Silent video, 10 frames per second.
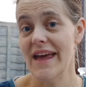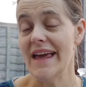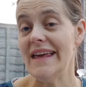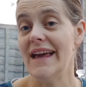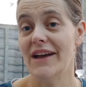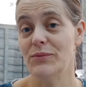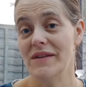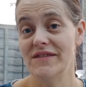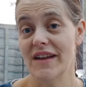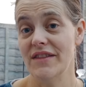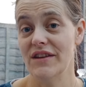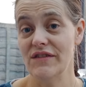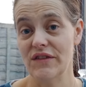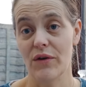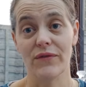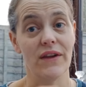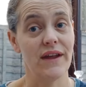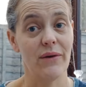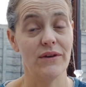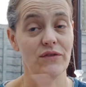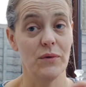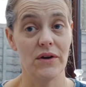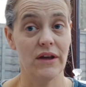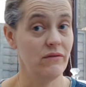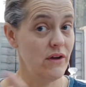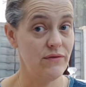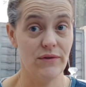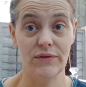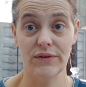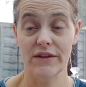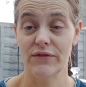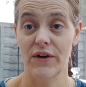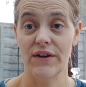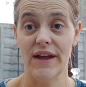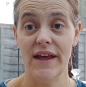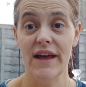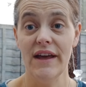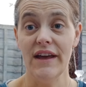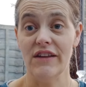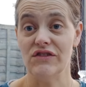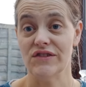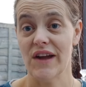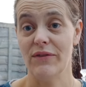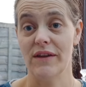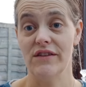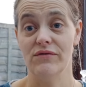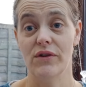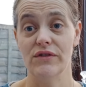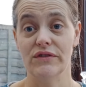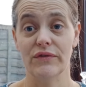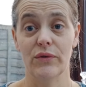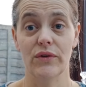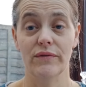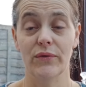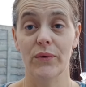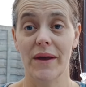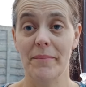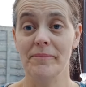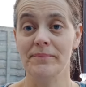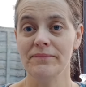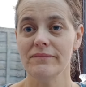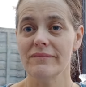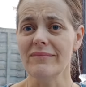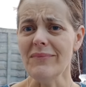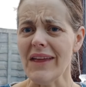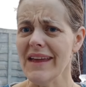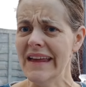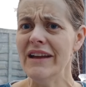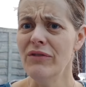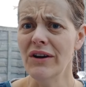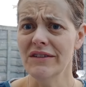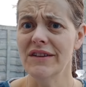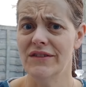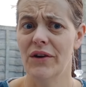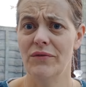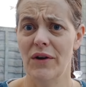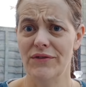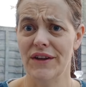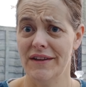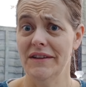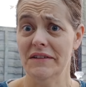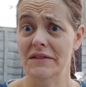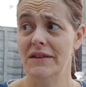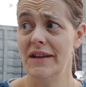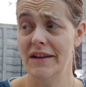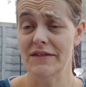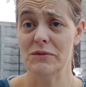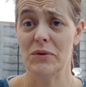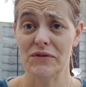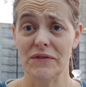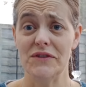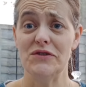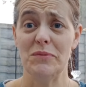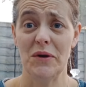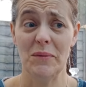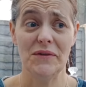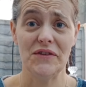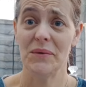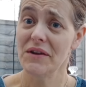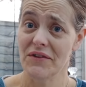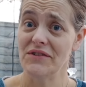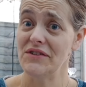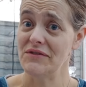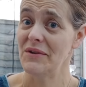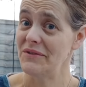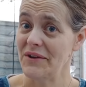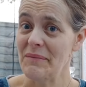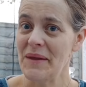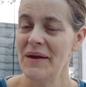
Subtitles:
he had Wednesday and Thursday off, and now he's working right through till next Friday. It's just how his rota's fallen for him. He writes his own rota. He is the boss of his department, so he writes his rota.